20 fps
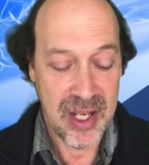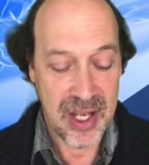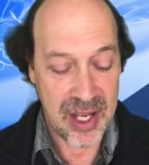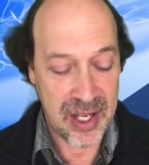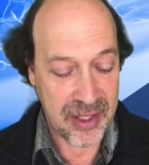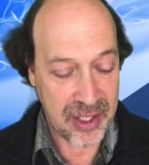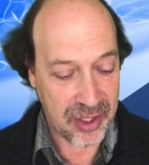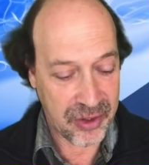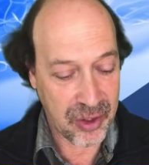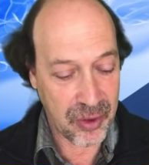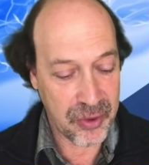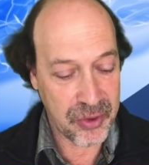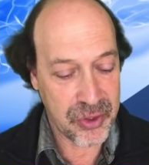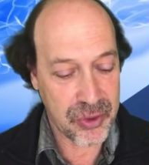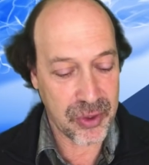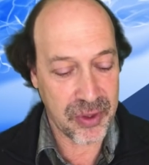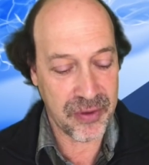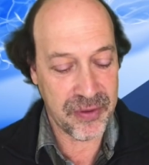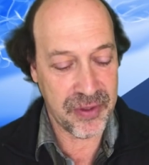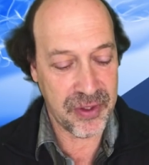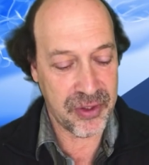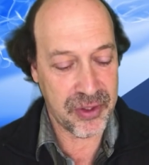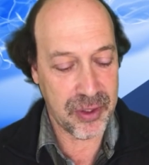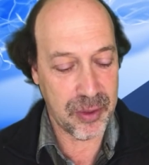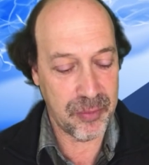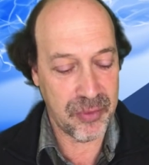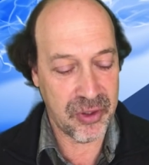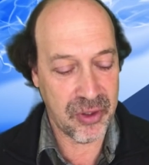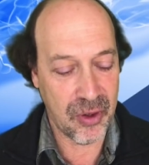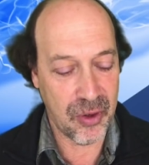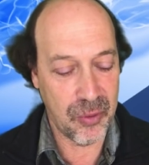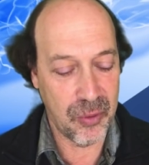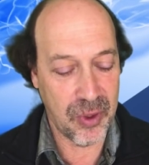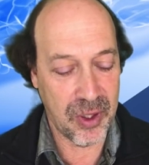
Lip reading: and that those sort of systems don't